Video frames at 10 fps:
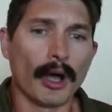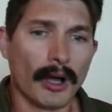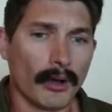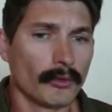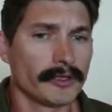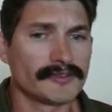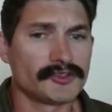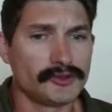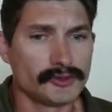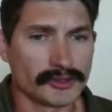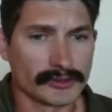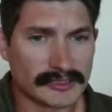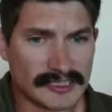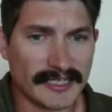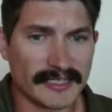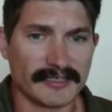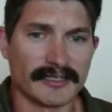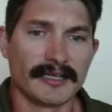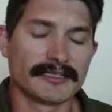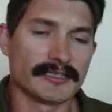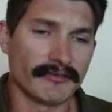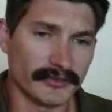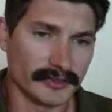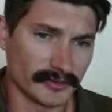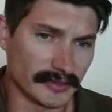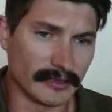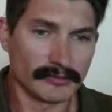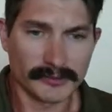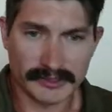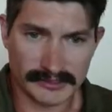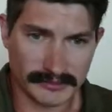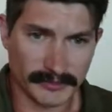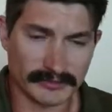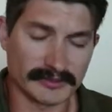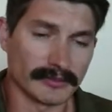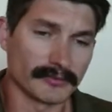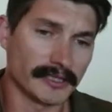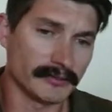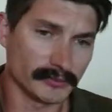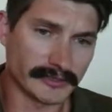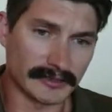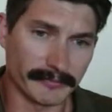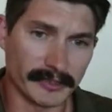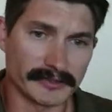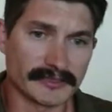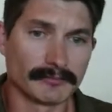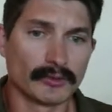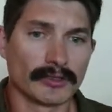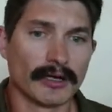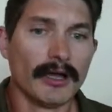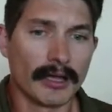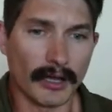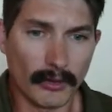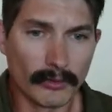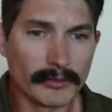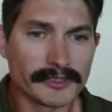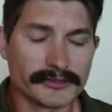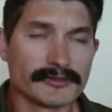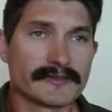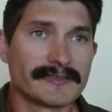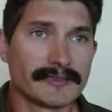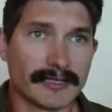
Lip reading: Always use your data to figure it out. We talked about this already. We'll talk about it some more. Always use the